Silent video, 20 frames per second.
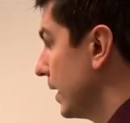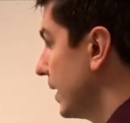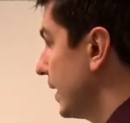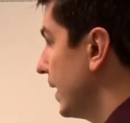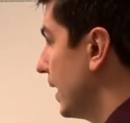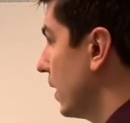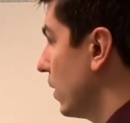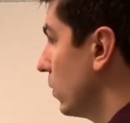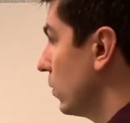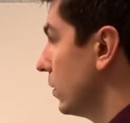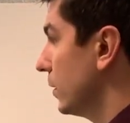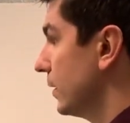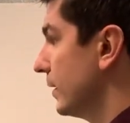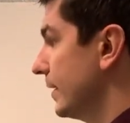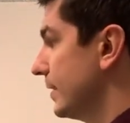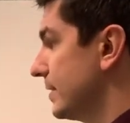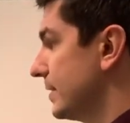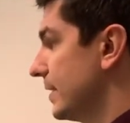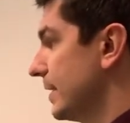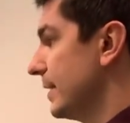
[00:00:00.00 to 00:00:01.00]
Now,
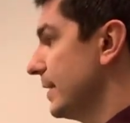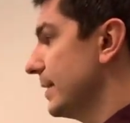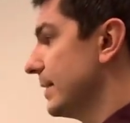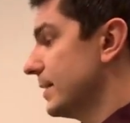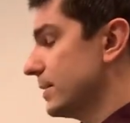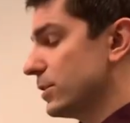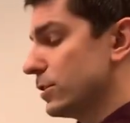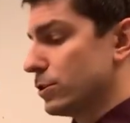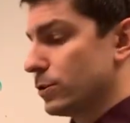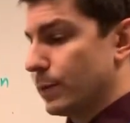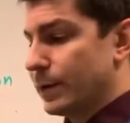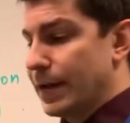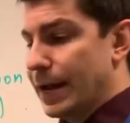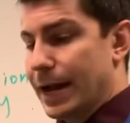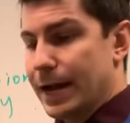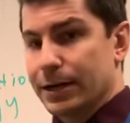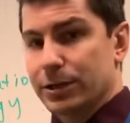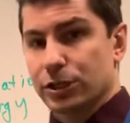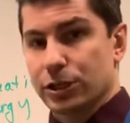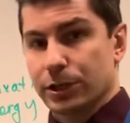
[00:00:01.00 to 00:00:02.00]
let's say this is a
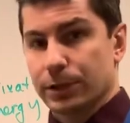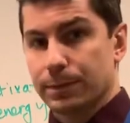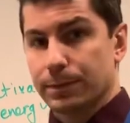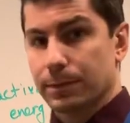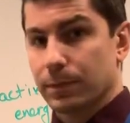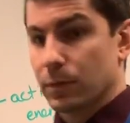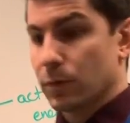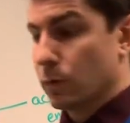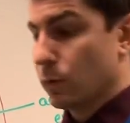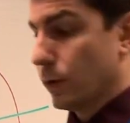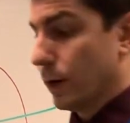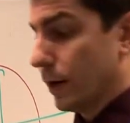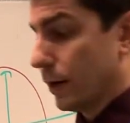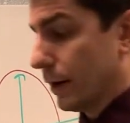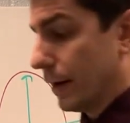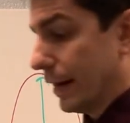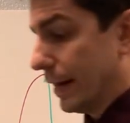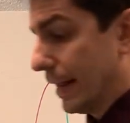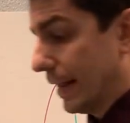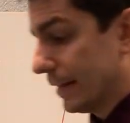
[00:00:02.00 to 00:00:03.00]
reaction
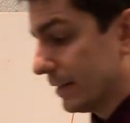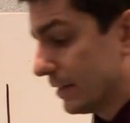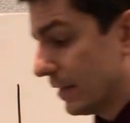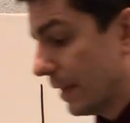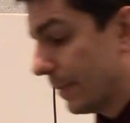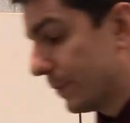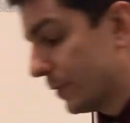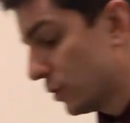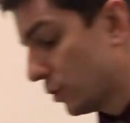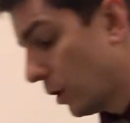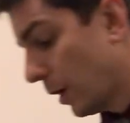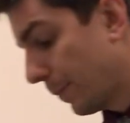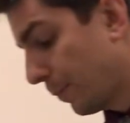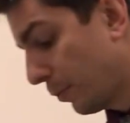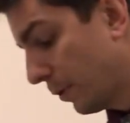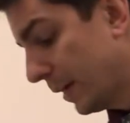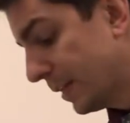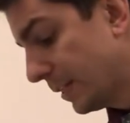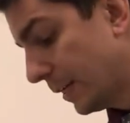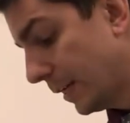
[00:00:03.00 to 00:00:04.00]
where an enzyme is not
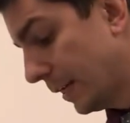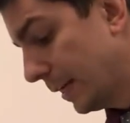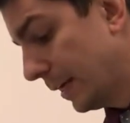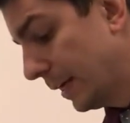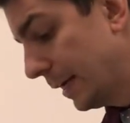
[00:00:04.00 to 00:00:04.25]
present.